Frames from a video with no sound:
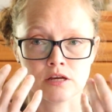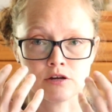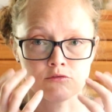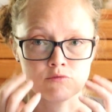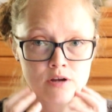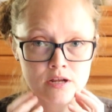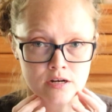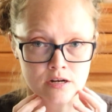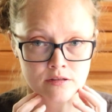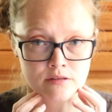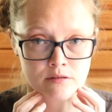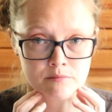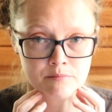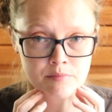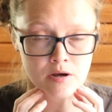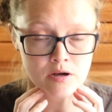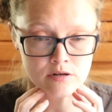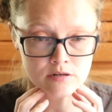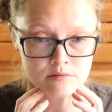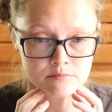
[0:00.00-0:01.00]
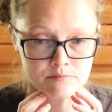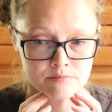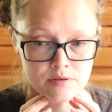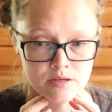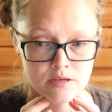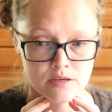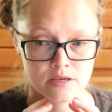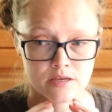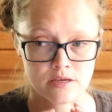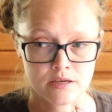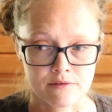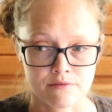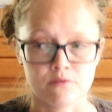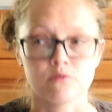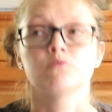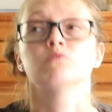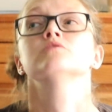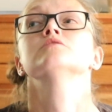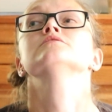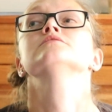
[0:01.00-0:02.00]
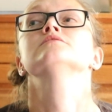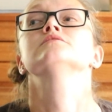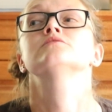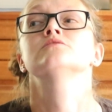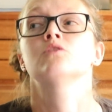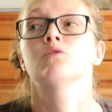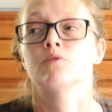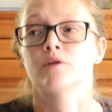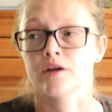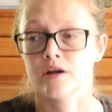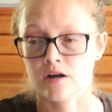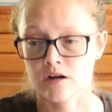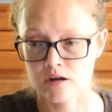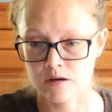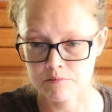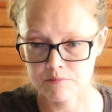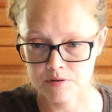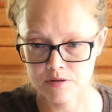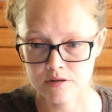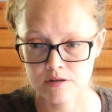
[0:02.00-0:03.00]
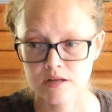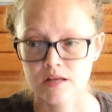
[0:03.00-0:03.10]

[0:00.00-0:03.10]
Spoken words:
like right on the bottom, if the horse is going up,